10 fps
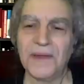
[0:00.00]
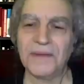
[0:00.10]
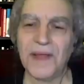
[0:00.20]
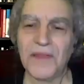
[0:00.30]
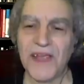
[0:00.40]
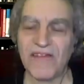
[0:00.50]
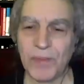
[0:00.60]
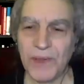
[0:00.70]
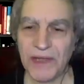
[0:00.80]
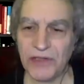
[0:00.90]
Now, the
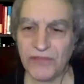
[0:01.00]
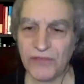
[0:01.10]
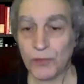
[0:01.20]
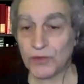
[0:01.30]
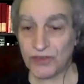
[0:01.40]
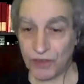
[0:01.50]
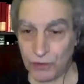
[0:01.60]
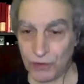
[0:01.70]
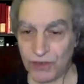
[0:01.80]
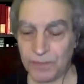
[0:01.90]
FBI interview, which
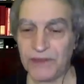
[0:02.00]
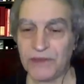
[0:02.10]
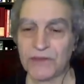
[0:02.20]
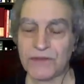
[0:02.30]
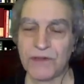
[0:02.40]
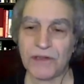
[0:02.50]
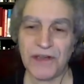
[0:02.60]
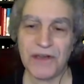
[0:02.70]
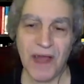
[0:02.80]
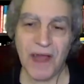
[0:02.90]
included Peter Strzok,
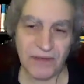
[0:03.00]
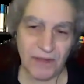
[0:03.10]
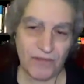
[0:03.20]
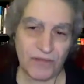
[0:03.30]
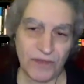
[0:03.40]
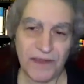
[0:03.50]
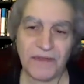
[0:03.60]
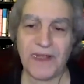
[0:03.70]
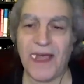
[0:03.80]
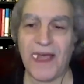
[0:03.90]
did not tell Flynn that
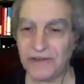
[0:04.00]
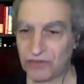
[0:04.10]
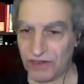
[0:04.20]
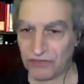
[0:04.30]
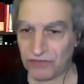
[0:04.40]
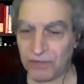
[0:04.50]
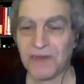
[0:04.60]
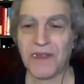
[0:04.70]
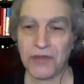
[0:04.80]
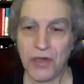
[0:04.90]
they had the transcript,
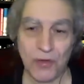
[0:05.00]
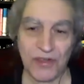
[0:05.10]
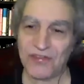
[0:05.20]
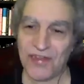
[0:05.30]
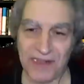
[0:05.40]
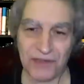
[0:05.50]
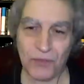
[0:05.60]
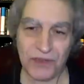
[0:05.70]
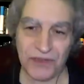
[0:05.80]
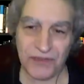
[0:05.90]
that they'd known exactly
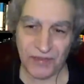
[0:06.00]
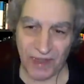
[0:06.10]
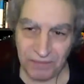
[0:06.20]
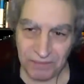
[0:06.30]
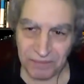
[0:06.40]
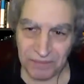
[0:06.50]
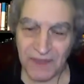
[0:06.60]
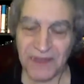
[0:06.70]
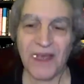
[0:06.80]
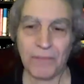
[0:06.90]
what he'd said.
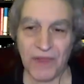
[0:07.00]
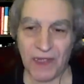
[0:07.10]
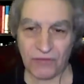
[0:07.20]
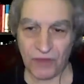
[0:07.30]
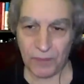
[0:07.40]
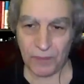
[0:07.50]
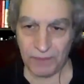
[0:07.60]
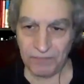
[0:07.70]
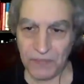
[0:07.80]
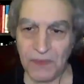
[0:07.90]
They kept that from
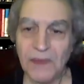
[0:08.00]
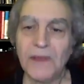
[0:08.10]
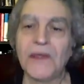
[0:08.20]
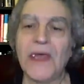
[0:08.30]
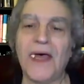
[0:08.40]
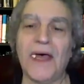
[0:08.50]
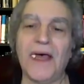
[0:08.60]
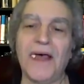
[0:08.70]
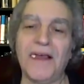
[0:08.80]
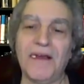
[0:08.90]
him.
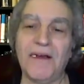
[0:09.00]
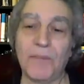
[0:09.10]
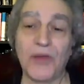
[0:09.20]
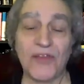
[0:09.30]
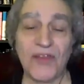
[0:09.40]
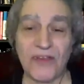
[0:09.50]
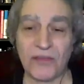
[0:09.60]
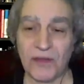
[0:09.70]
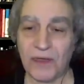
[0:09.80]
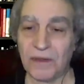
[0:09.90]
Because
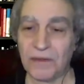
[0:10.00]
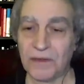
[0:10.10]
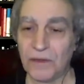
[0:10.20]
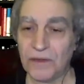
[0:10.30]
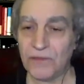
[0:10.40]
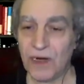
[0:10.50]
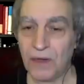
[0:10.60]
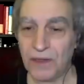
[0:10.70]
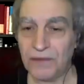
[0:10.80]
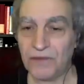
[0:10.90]
as Colleen
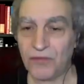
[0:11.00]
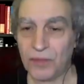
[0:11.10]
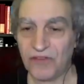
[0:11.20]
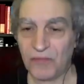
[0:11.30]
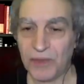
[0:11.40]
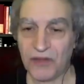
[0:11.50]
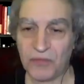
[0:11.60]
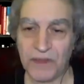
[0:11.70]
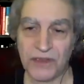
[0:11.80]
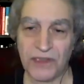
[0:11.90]
Raleigh, the former FBI
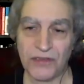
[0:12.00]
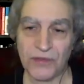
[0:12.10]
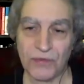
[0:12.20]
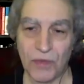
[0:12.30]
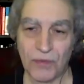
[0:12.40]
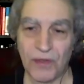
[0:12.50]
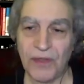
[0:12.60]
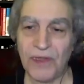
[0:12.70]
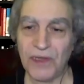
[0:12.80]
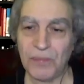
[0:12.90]
special agent who wrote
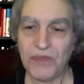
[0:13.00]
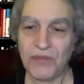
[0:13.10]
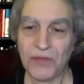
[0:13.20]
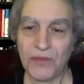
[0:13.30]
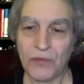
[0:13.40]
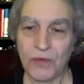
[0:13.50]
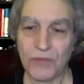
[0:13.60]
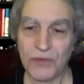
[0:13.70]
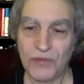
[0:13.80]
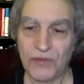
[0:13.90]
in a piece for Consortium
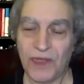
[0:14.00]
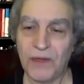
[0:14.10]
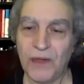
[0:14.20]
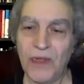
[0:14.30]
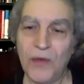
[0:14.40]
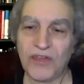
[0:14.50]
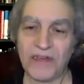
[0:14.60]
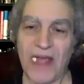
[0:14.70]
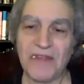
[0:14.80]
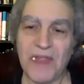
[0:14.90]
News, said, was it,
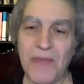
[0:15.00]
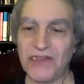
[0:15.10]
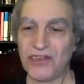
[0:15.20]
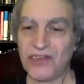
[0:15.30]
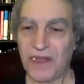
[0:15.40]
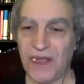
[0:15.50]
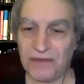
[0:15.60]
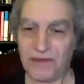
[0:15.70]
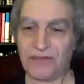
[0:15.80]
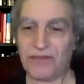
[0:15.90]
had they mentioned they
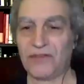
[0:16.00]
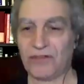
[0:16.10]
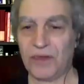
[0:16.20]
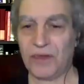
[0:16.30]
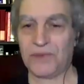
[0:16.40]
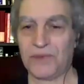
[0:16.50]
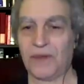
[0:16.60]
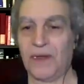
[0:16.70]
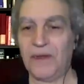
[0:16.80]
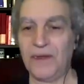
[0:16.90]
had the transcript,
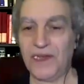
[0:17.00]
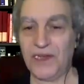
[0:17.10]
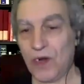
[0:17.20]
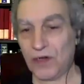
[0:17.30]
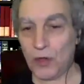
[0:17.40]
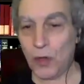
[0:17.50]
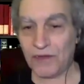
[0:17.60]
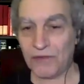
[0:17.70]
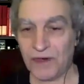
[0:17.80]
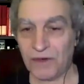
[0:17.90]
he'd want a
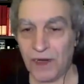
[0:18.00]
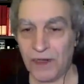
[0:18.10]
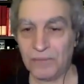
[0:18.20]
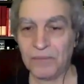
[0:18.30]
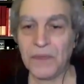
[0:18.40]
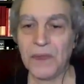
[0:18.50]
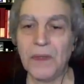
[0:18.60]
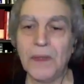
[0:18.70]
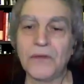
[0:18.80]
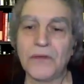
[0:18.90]
lawyer there, right?
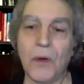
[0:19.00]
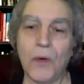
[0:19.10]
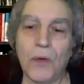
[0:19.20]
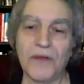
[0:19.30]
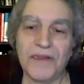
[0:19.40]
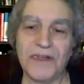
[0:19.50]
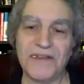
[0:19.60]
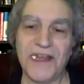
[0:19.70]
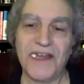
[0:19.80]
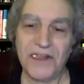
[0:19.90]
So he
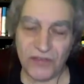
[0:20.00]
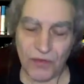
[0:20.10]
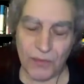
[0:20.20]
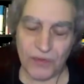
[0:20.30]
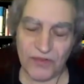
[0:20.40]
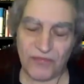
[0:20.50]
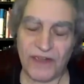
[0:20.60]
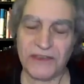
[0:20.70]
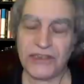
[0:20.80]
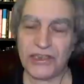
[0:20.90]
just thought it was a
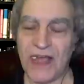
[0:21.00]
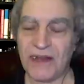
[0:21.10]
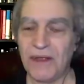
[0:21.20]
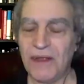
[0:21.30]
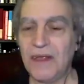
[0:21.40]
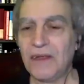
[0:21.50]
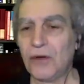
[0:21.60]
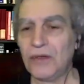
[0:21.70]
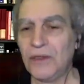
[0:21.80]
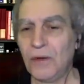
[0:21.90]
friendly chat.
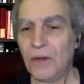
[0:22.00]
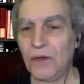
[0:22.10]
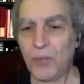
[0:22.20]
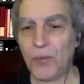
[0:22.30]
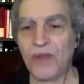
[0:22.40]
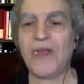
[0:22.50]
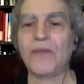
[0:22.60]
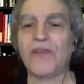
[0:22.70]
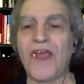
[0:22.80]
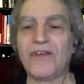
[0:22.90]
Colleen also points
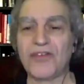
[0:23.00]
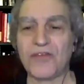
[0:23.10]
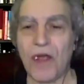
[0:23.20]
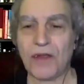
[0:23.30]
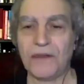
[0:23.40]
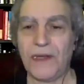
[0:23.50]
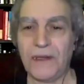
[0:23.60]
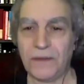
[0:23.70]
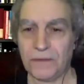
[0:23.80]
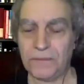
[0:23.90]
out that Strzok
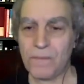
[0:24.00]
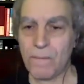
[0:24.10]
later,